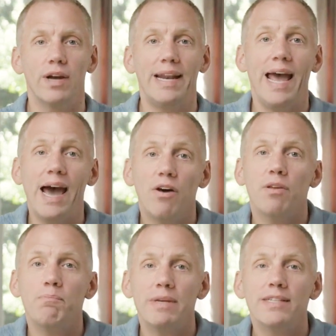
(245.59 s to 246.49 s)
and how
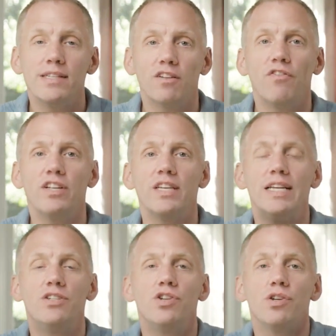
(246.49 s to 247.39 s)
the business fits
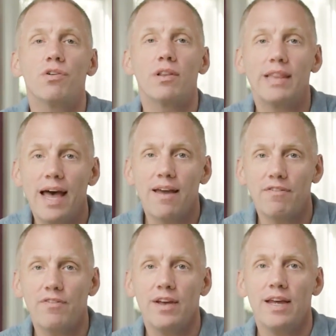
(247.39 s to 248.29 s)
into your
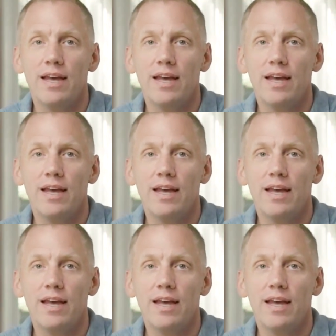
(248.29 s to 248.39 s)
life,